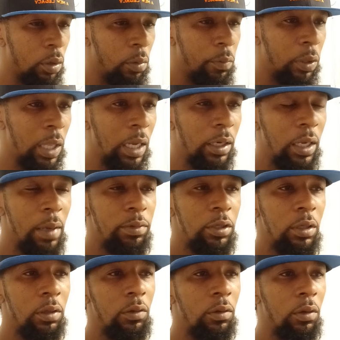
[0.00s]
But, like,
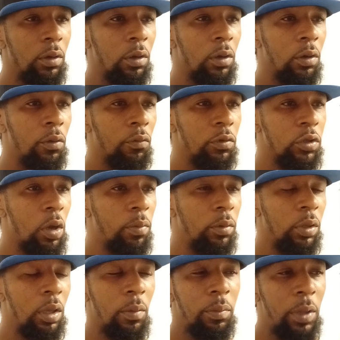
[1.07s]
Nipsey was
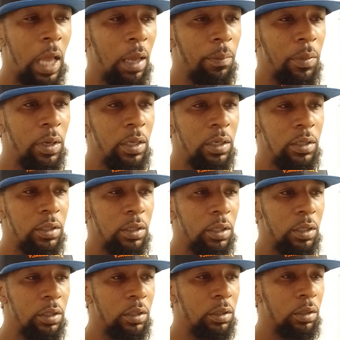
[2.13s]
opening up black
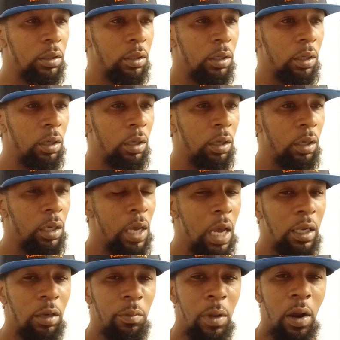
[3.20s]
businesses. He
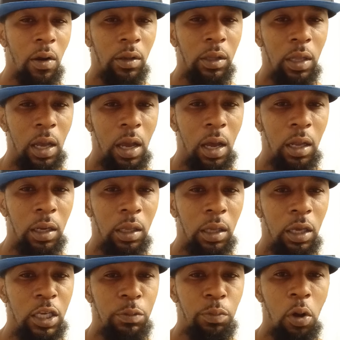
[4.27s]
had the marathon.
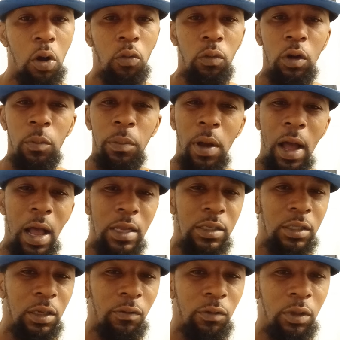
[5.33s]
He spoke real
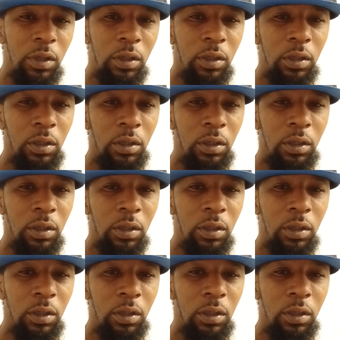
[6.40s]
positively.